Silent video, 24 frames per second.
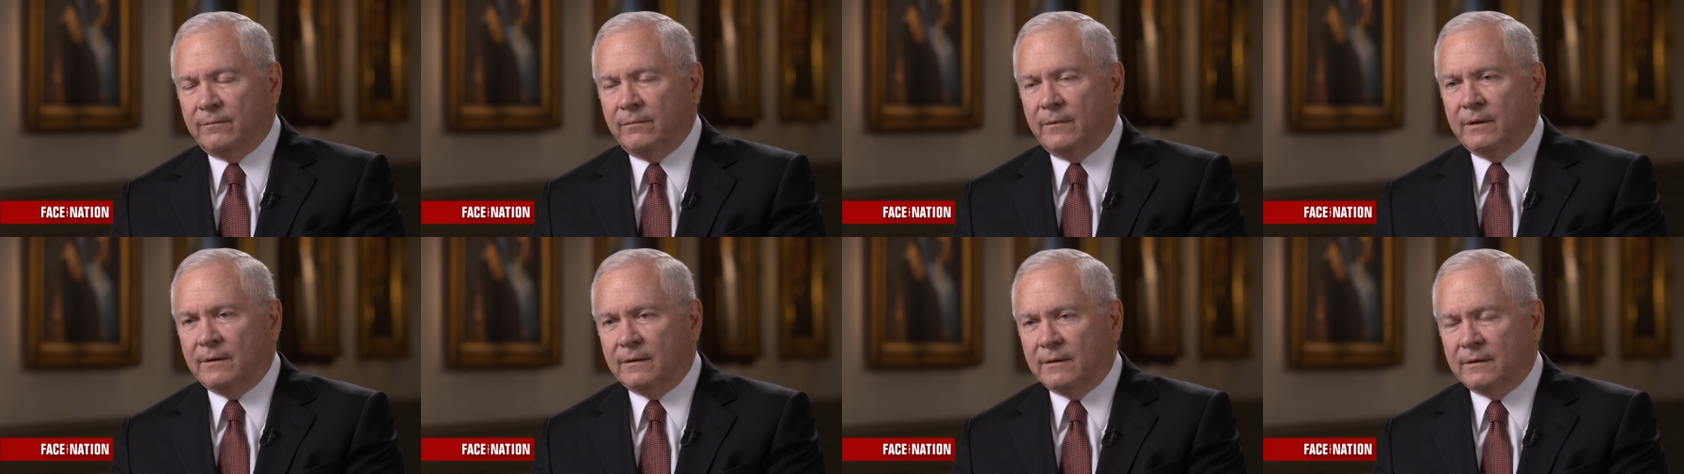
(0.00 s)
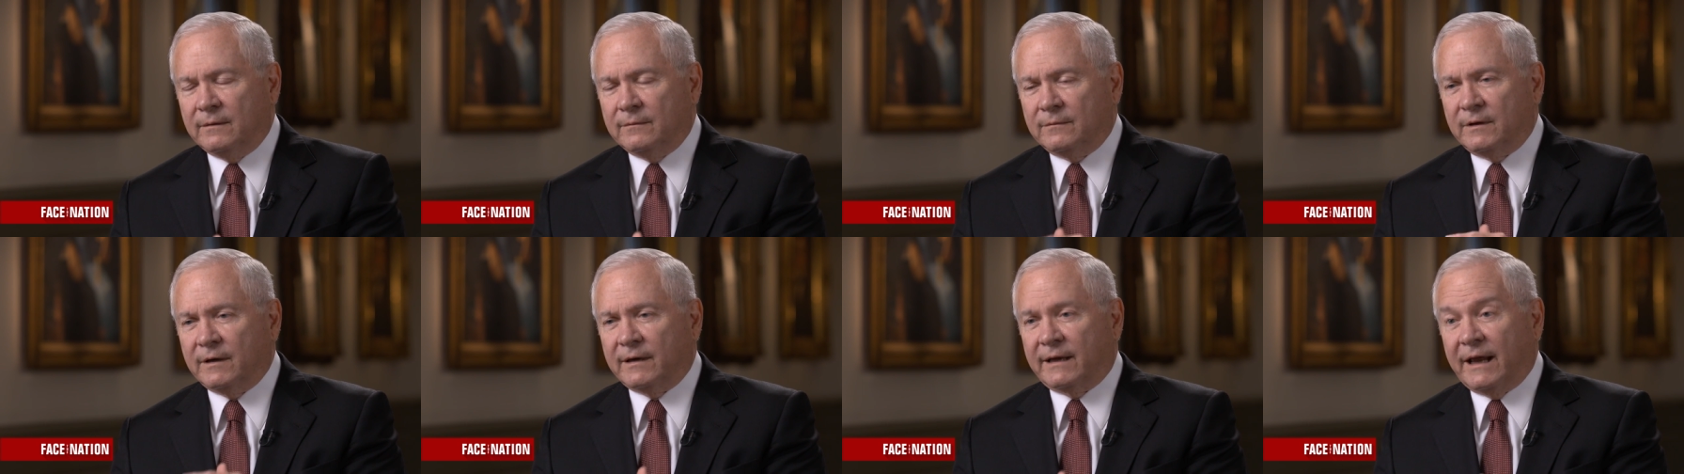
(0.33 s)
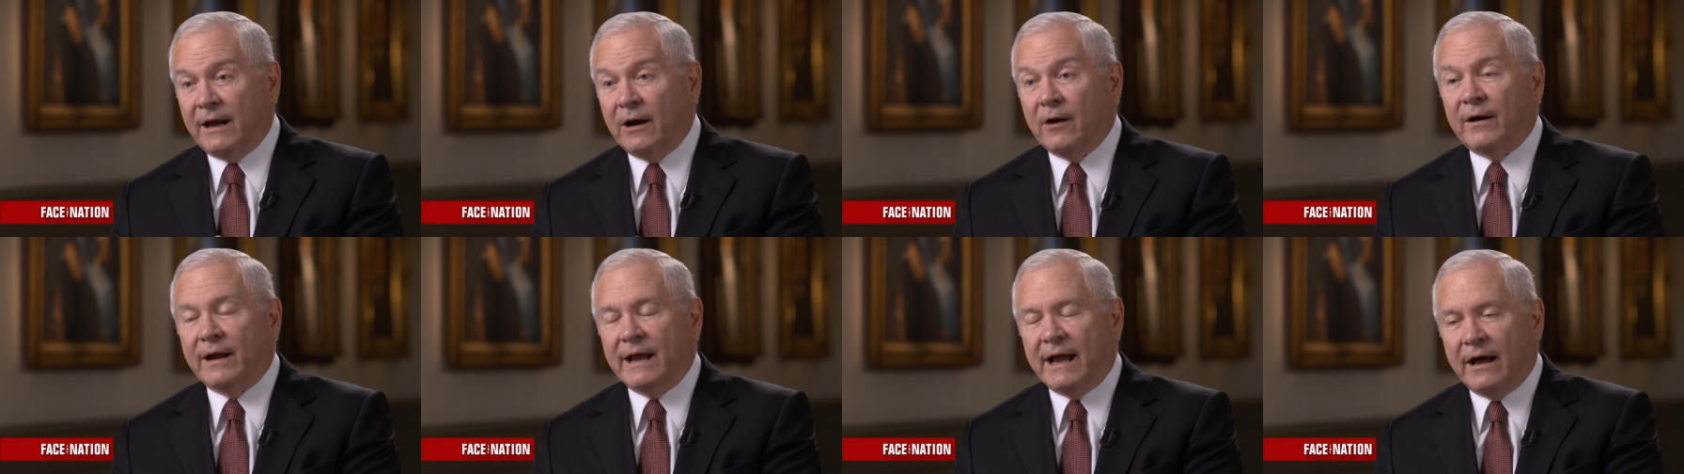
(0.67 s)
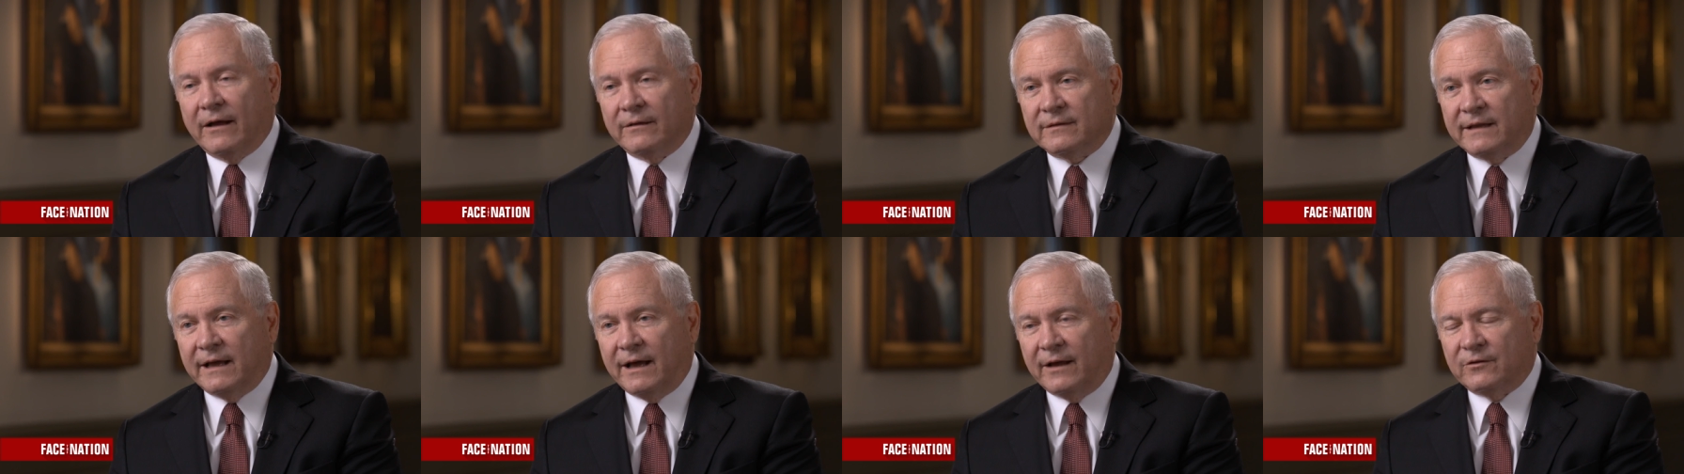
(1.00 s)
the, to carry
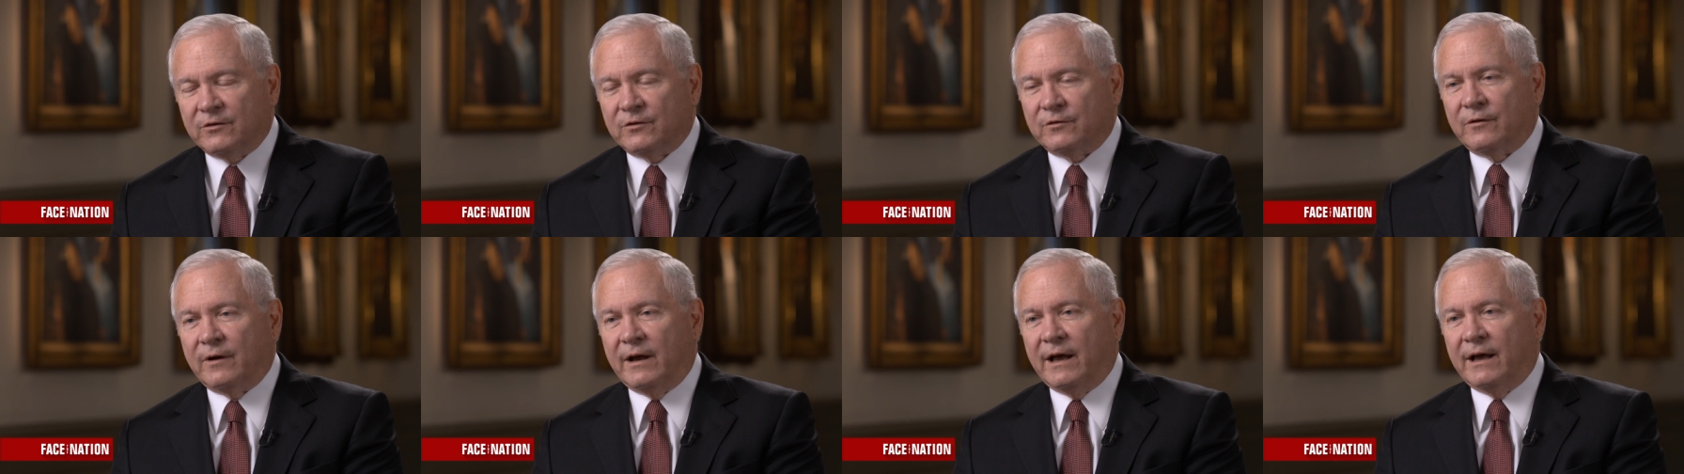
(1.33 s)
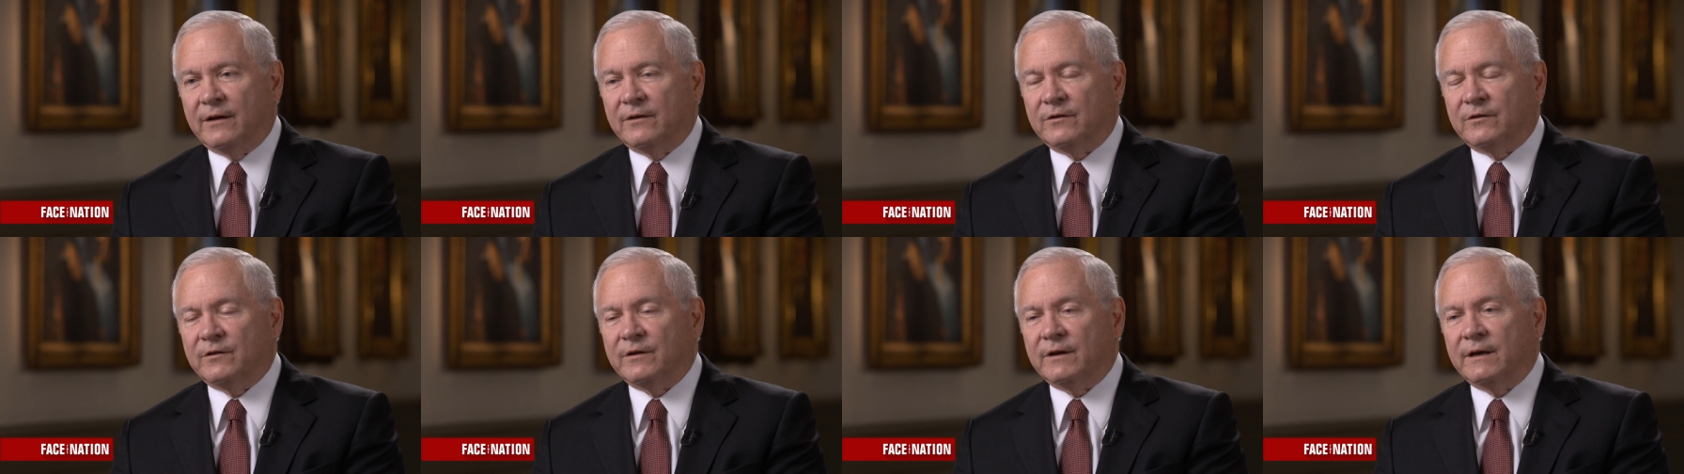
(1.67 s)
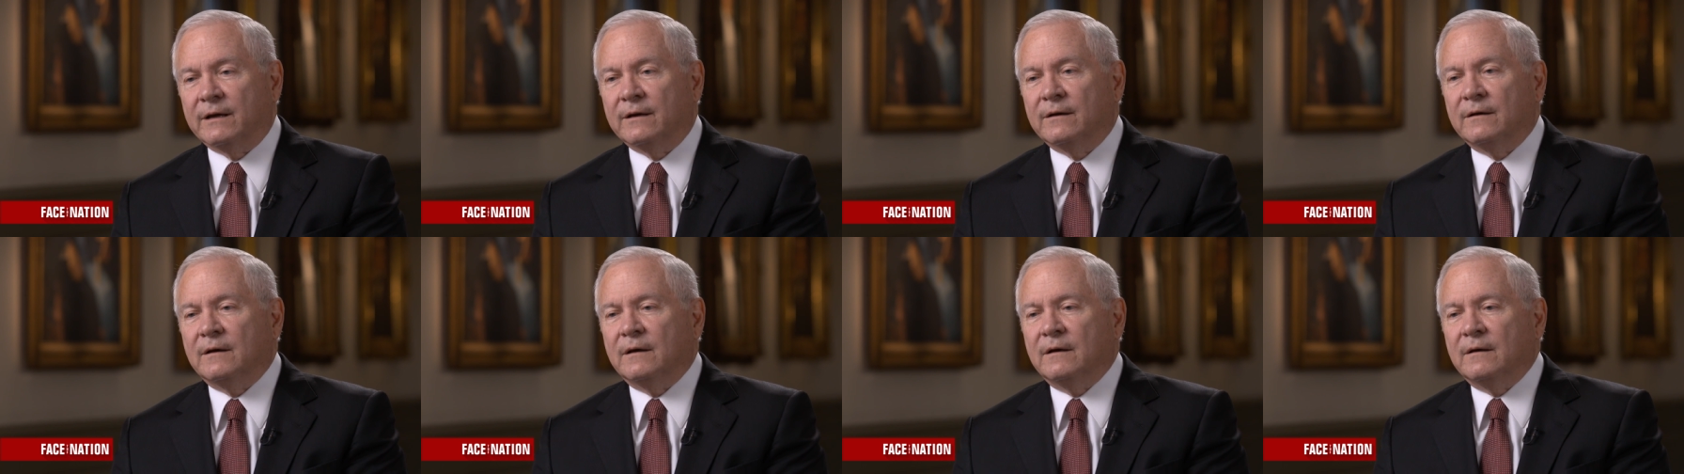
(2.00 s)
out that strategy